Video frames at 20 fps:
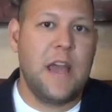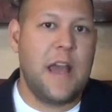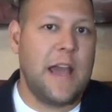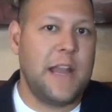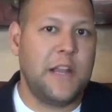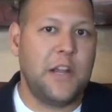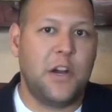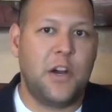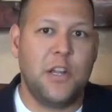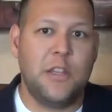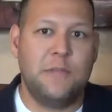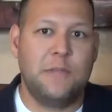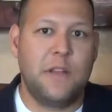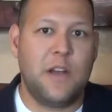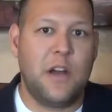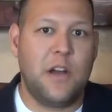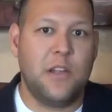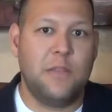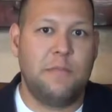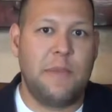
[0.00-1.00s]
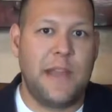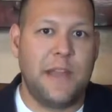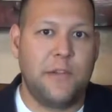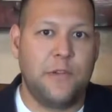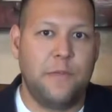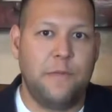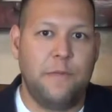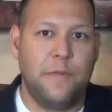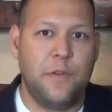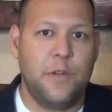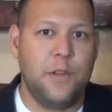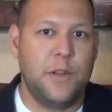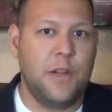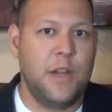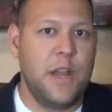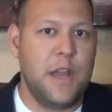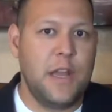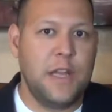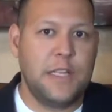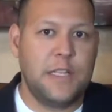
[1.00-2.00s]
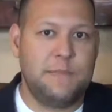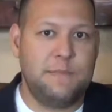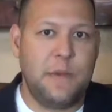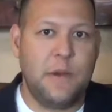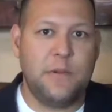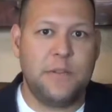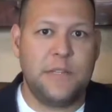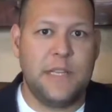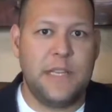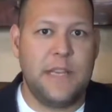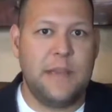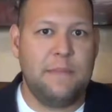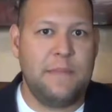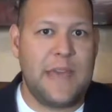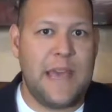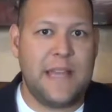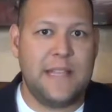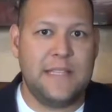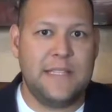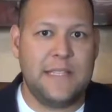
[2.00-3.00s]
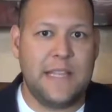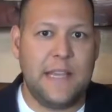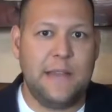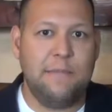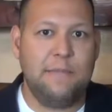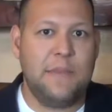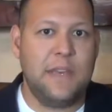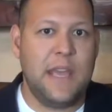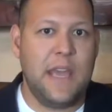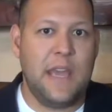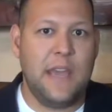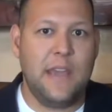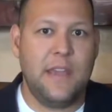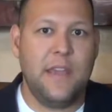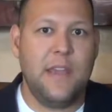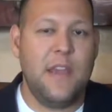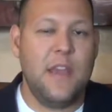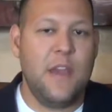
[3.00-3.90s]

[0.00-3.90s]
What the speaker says: I called Michael Fuller, spoke to him that same day.